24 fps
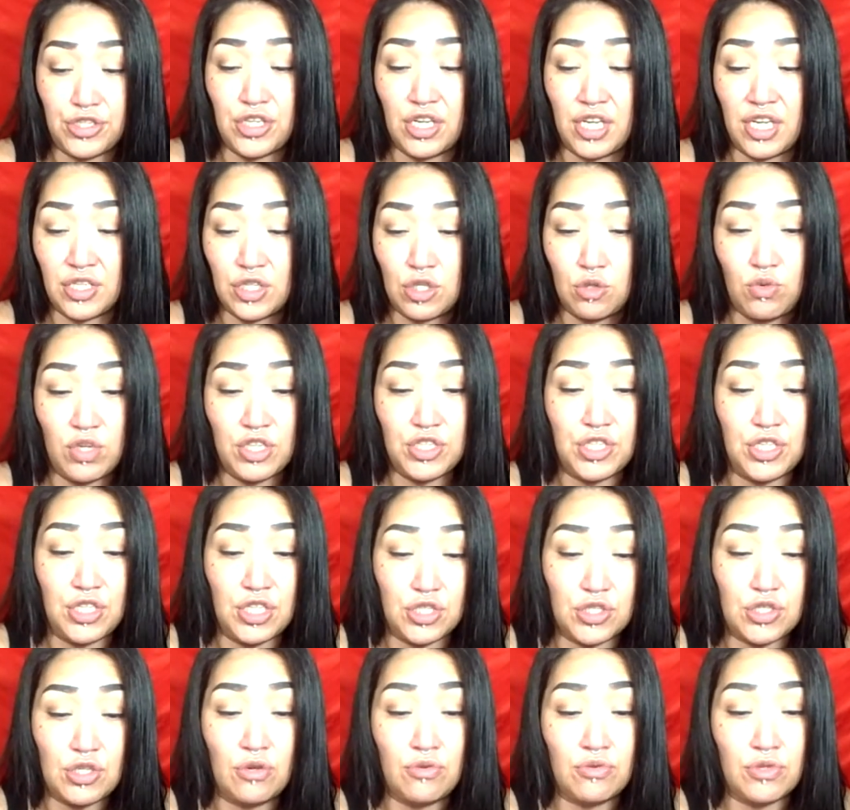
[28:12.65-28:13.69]
Your intuition
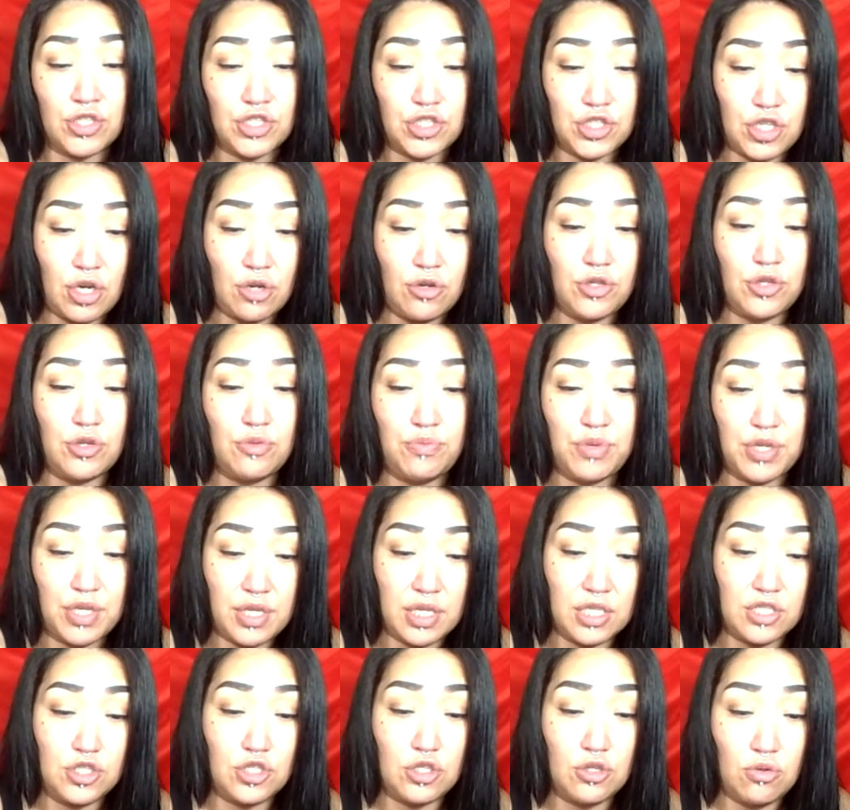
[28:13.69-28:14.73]
is going to show you
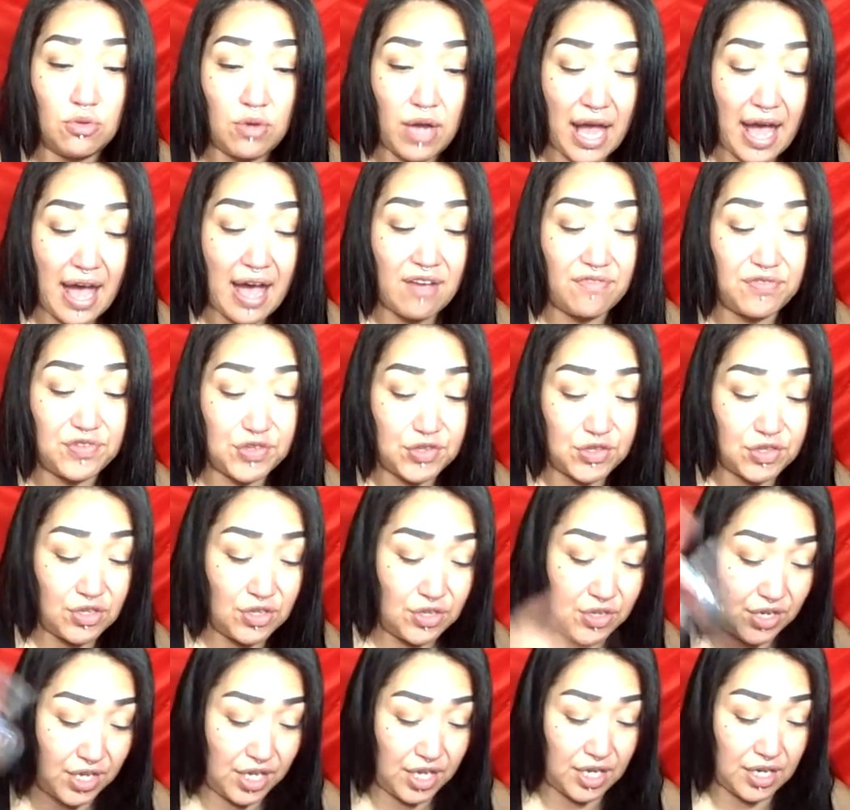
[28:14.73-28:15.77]
because you have
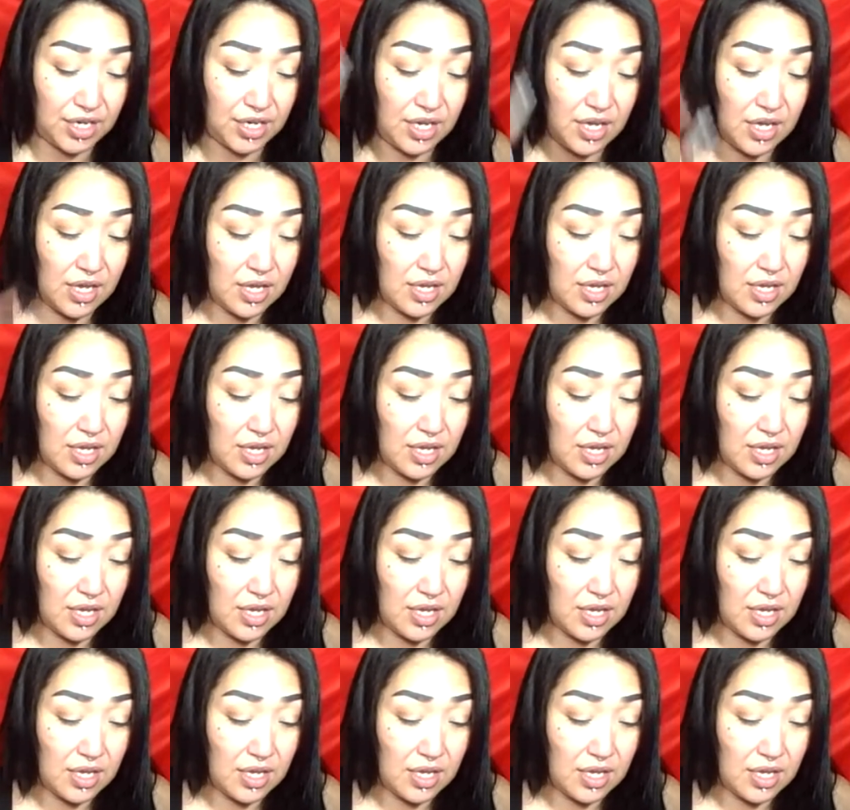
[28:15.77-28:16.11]
stood in